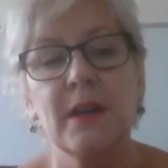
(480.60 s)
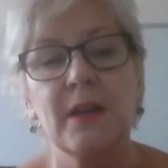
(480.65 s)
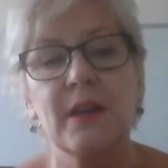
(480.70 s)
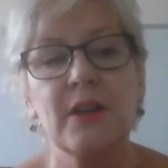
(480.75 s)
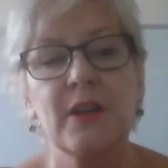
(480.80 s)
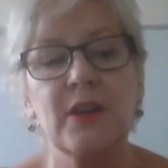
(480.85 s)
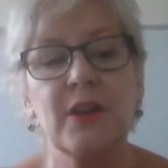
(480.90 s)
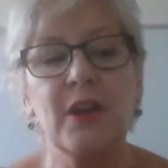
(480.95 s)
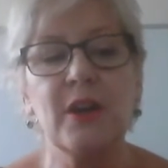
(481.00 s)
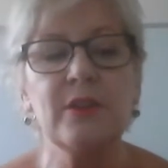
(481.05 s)

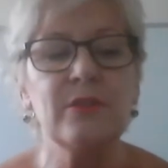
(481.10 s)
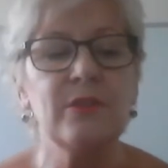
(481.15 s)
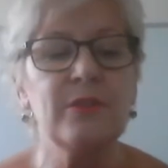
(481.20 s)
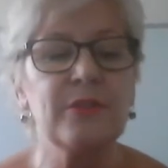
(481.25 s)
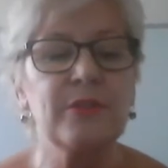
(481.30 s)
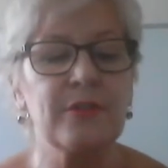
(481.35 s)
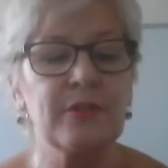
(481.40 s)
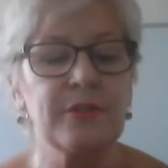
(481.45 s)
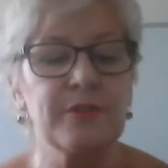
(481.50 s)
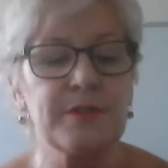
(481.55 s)
go
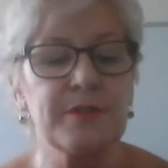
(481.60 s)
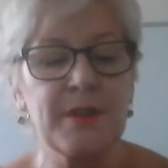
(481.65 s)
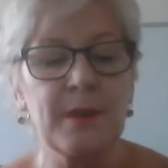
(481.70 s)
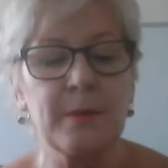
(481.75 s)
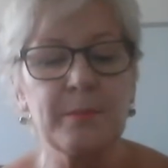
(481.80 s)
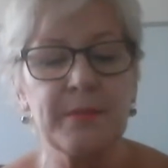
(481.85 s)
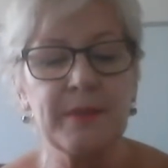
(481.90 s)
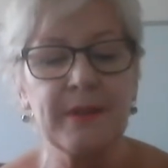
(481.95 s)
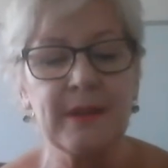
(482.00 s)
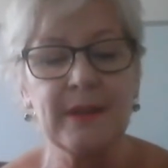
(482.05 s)
through
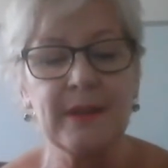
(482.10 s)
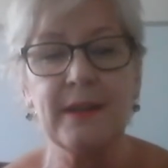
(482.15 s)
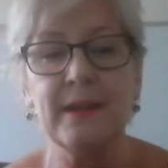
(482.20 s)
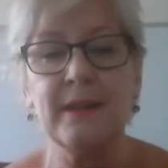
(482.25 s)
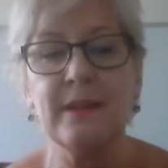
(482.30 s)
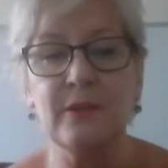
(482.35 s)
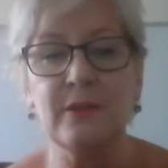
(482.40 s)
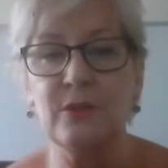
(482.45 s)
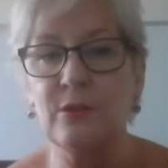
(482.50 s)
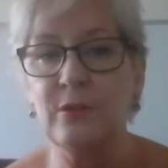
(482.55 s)
something in
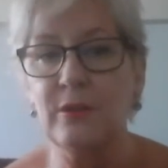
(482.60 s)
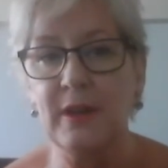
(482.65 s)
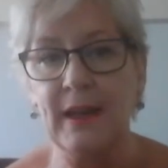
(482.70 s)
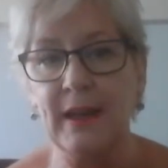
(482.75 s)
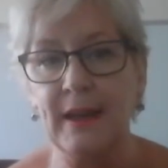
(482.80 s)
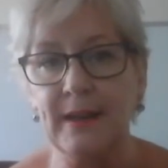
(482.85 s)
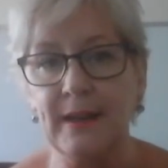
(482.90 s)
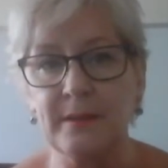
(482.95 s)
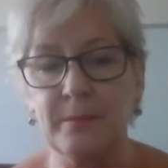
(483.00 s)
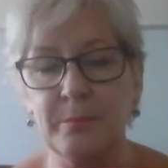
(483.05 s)
your
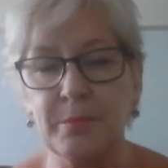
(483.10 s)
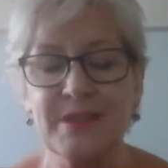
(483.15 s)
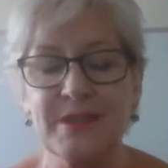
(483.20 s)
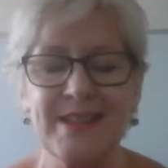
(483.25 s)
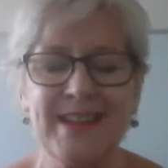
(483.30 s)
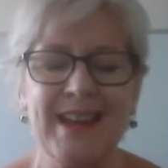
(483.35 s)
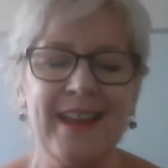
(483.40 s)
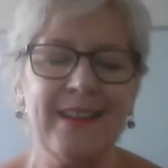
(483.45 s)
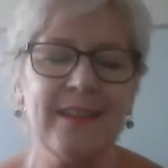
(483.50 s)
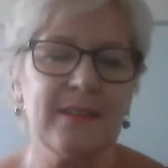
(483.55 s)
head,
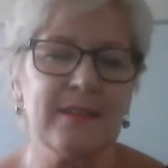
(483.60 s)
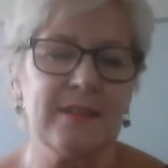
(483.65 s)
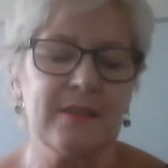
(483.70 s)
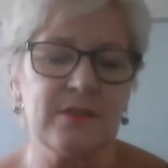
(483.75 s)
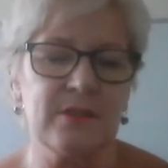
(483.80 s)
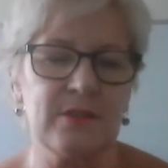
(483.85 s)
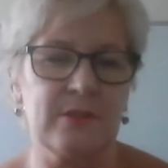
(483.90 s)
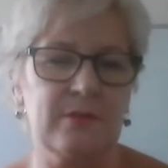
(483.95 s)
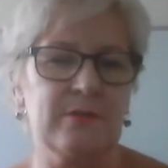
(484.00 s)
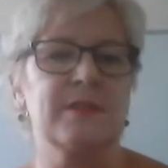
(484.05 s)
pretend
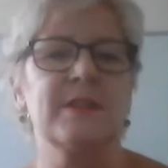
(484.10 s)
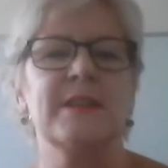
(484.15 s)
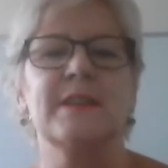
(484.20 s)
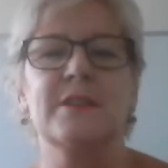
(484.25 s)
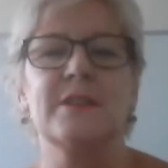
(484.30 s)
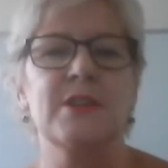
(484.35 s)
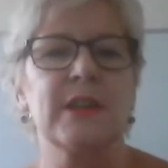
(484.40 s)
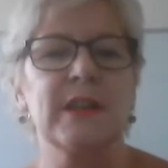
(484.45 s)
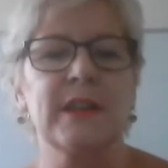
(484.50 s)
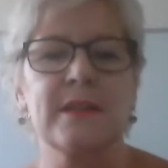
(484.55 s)
you're
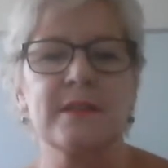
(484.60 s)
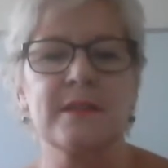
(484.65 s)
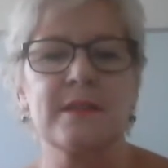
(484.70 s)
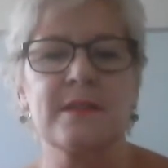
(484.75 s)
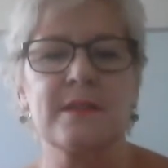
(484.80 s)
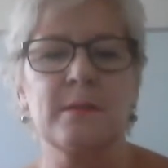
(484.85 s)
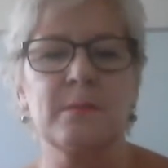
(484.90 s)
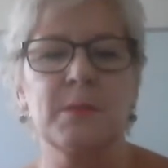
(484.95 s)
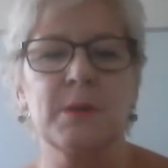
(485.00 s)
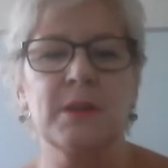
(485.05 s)
teaching it to
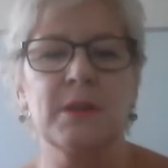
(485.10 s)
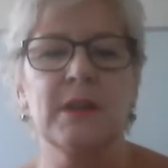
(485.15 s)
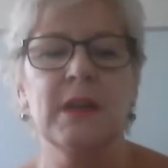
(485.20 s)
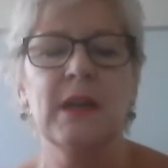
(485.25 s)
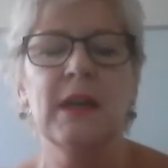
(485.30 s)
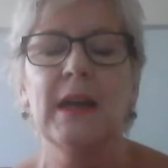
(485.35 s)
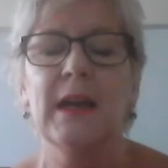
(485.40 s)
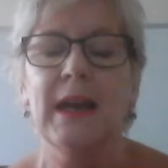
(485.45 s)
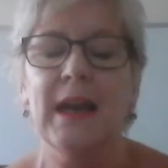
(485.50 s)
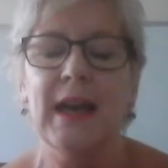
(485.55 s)
someone,
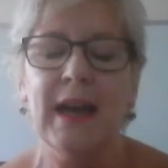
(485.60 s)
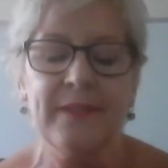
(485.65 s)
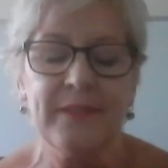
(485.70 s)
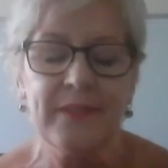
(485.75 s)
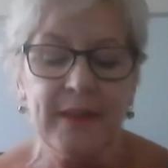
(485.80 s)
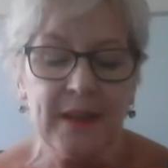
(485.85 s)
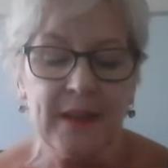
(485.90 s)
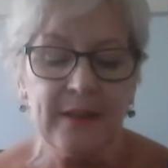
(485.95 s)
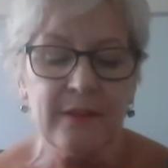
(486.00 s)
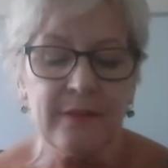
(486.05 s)
and
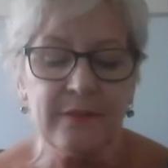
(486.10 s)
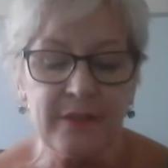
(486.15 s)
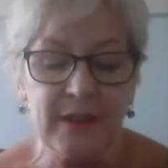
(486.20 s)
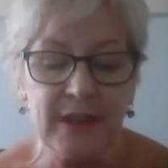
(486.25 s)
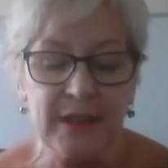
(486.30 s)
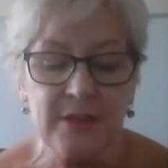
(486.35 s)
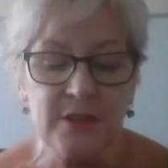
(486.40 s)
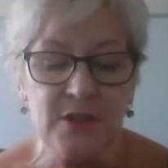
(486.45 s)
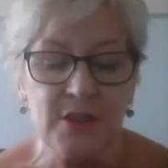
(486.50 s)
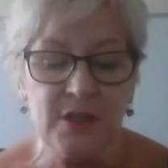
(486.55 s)
then
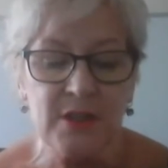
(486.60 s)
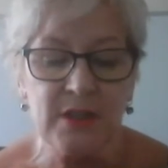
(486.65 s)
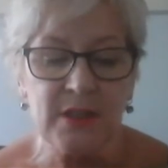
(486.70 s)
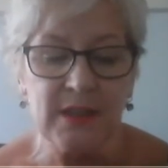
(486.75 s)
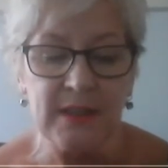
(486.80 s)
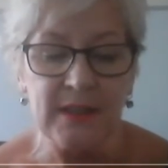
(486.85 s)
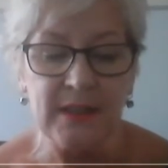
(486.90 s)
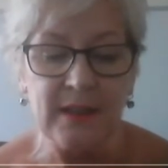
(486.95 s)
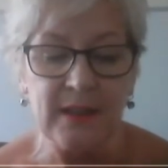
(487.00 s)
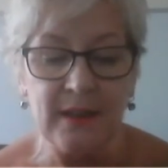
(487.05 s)

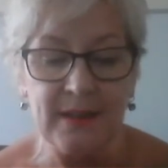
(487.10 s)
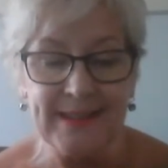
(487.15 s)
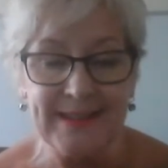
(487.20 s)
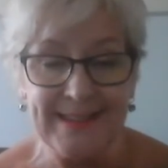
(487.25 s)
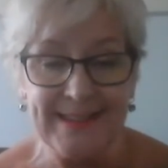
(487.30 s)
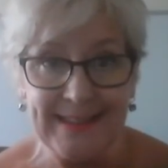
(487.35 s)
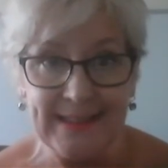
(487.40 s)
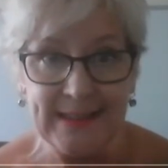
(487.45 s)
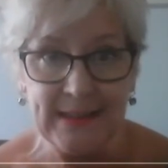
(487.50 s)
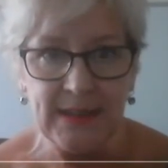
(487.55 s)
eventually,
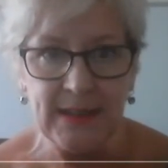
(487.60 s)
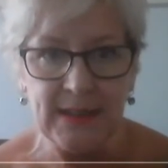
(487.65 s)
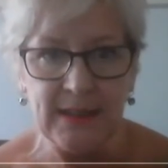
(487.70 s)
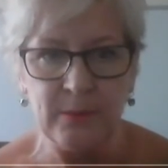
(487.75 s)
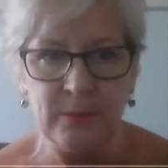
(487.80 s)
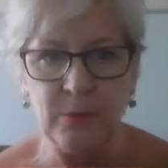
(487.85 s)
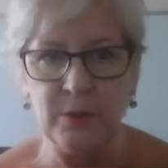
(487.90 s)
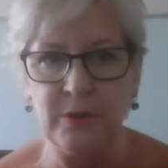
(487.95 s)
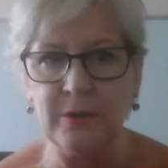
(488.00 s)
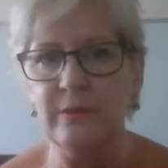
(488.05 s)
ideally,
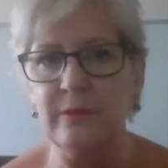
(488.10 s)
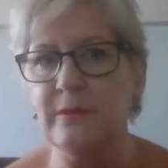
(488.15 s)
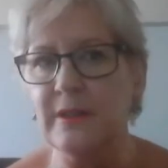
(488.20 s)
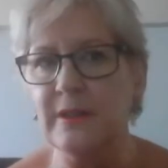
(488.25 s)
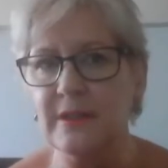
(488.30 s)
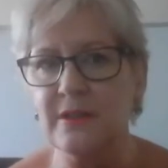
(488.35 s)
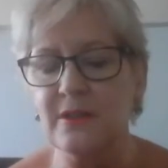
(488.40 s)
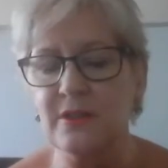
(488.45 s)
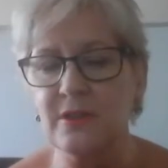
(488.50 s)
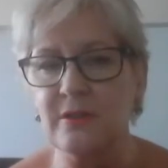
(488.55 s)
what you need
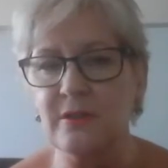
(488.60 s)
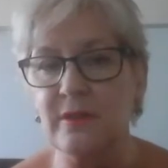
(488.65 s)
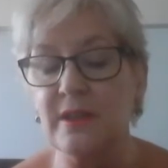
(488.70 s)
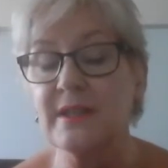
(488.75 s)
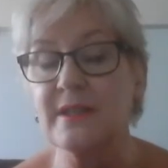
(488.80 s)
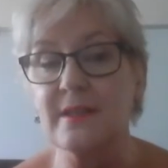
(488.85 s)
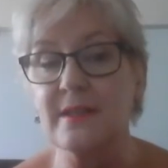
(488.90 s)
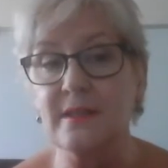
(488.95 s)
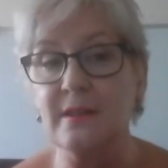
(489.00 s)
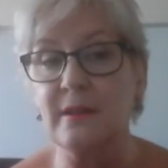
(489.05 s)
to do is
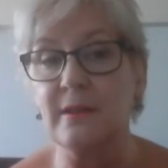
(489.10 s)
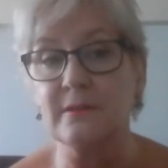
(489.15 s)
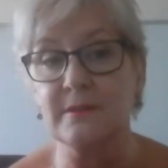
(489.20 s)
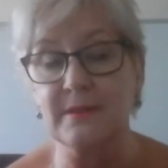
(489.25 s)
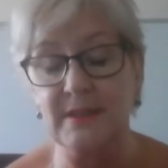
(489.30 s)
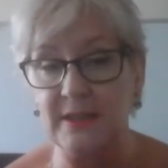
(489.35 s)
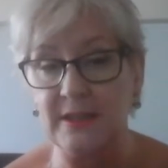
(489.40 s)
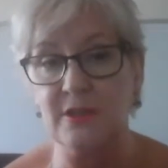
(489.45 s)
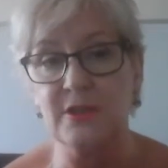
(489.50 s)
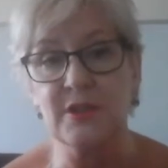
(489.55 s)
start
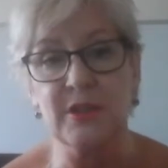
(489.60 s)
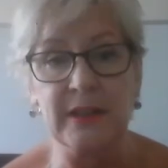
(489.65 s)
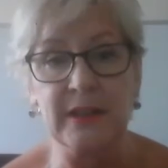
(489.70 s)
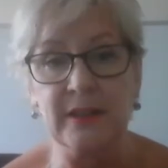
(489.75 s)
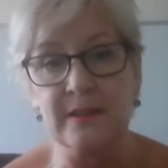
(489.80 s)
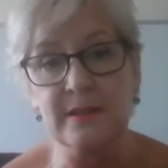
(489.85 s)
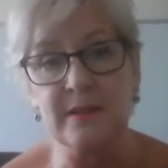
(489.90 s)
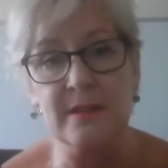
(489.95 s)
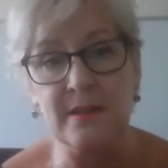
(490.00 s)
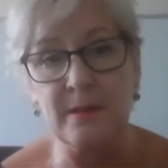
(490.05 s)
teaching it to
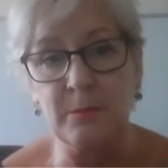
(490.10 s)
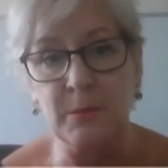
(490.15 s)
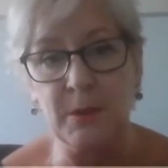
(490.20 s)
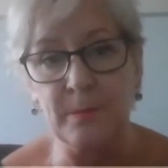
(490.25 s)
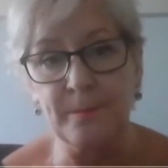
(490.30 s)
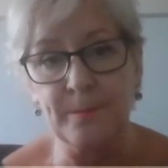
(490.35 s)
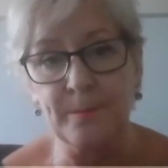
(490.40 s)
someone,